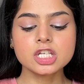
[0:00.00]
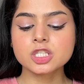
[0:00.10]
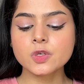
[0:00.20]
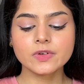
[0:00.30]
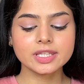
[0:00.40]

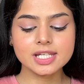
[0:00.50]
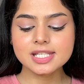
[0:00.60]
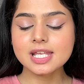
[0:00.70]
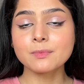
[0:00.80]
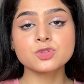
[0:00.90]
So with
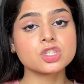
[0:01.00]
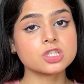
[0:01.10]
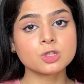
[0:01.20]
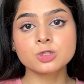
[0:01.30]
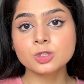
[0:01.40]
this, I'm
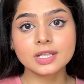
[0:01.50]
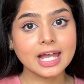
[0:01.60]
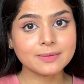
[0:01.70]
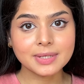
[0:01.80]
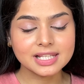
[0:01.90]
just going to
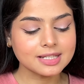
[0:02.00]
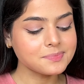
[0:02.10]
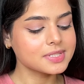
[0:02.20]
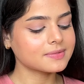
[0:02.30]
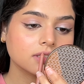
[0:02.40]
line my lips.